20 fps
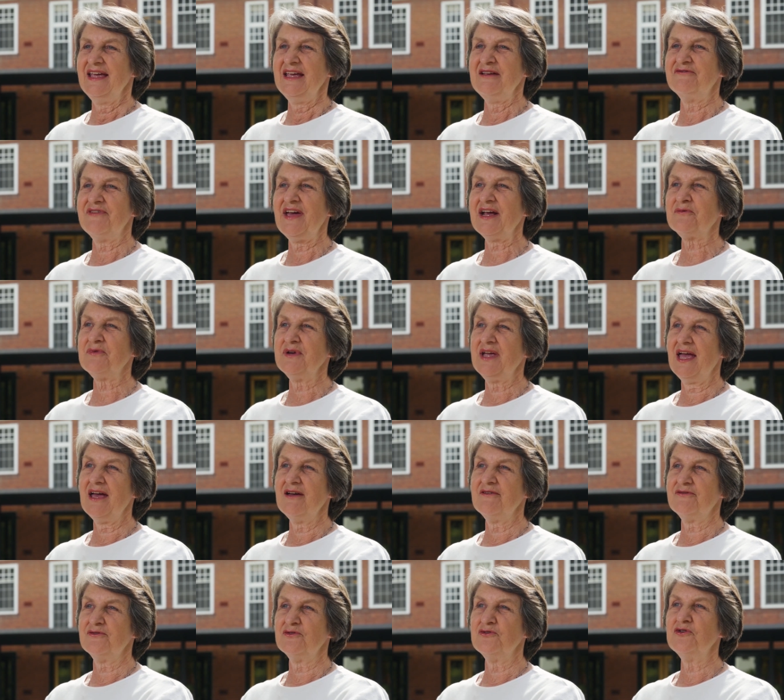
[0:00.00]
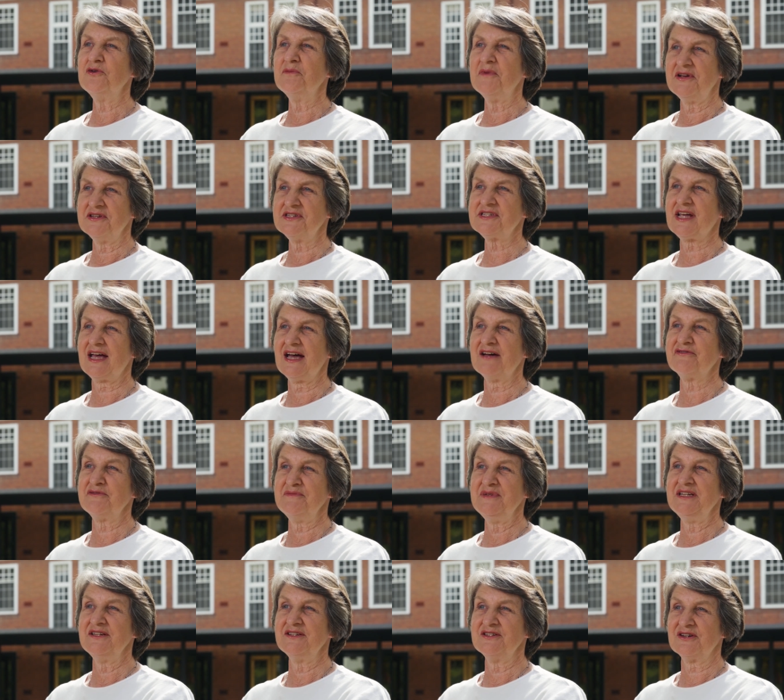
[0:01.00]
In fact, we have almost half a
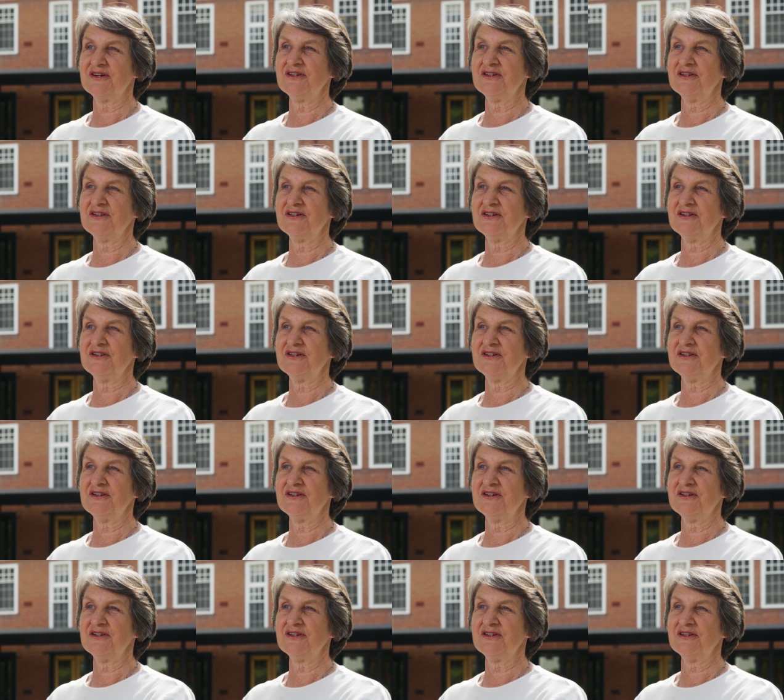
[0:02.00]
million